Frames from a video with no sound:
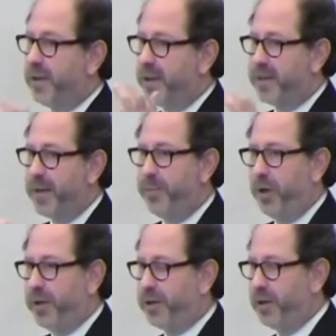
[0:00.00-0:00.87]
let's say,
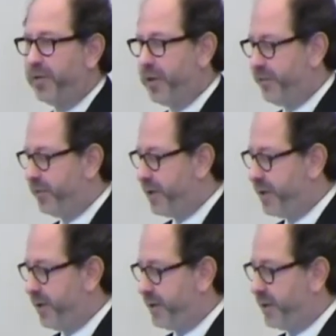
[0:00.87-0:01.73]
policy of reference
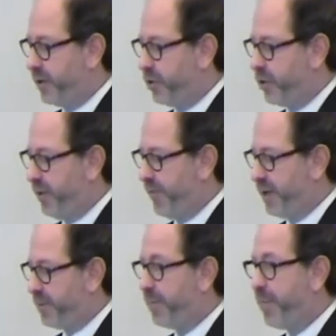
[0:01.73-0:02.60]
is the social
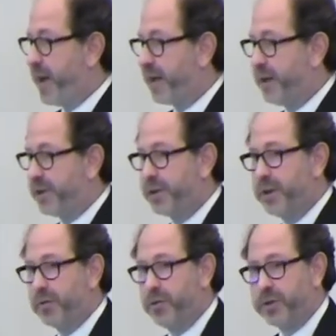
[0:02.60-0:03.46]
investment package
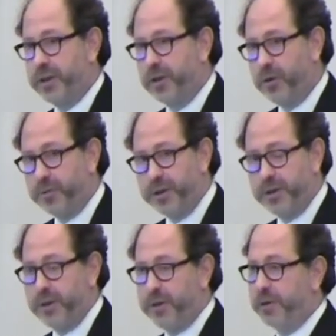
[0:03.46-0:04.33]
that was
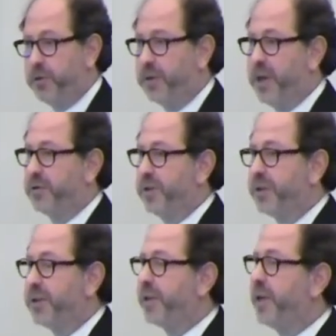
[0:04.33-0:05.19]
adopted uh, in
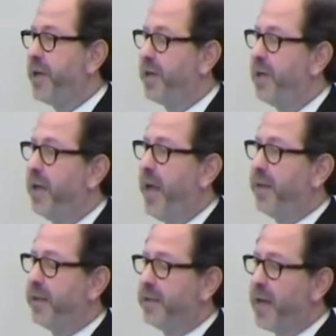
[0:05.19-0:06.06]
2013, and
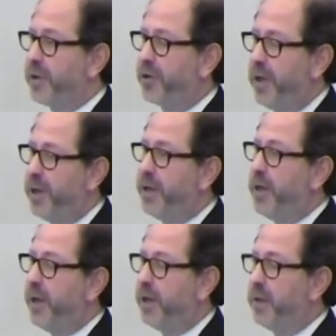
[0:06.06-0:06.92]
that is actually
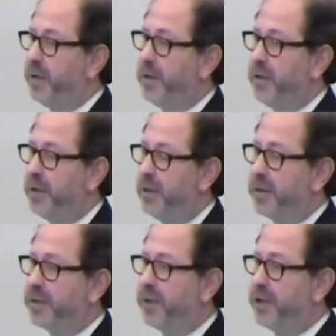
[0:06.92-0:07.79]
uh,
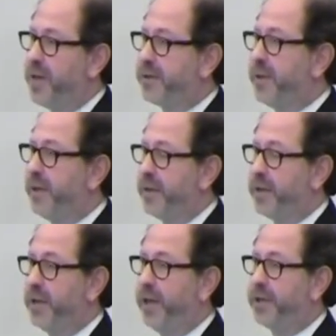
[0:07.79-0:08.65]
uh, suggesting
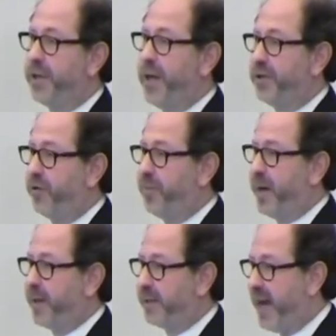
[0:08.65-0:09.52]
a change of
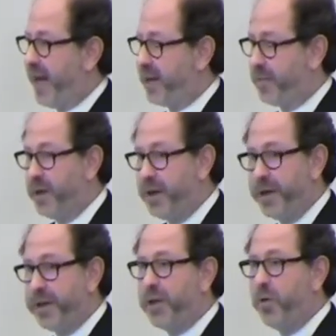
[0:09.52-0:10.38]
paradigm
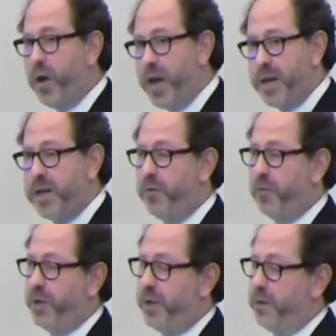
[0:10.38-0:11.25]
in the way
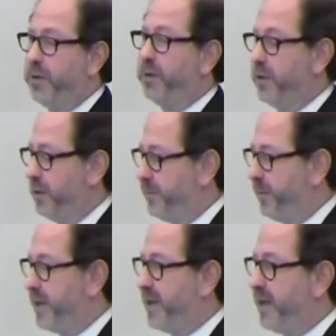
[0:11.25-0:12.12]
we,
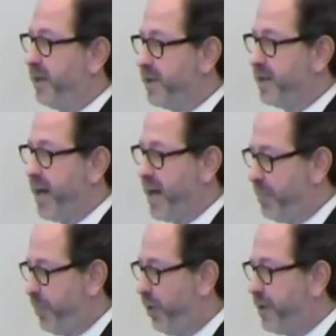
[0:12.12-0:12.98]
um, let's say, design
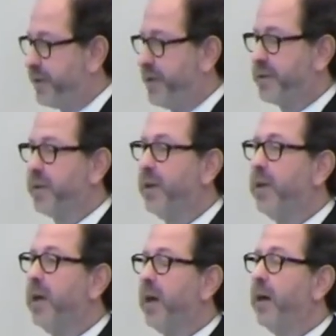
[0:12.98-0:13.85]
policies
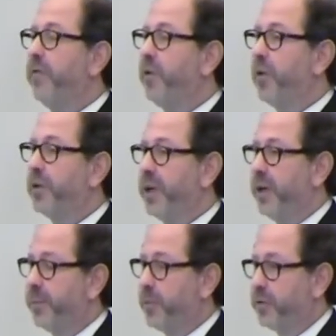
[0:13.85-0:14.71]
uh, for
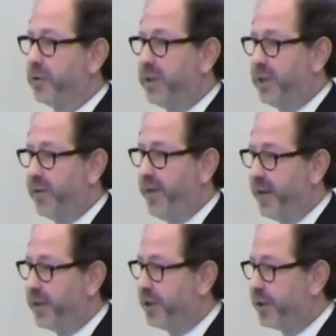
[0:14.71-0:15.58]
the most
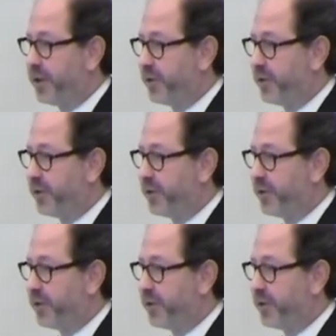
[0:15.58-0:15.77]
disadvantaged in